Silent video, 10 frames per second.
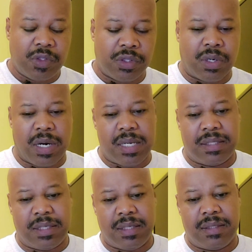the Quran
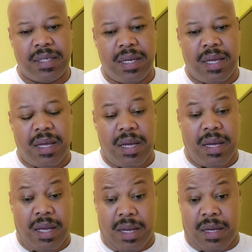says,
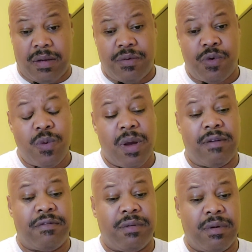and
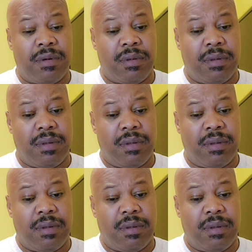whoever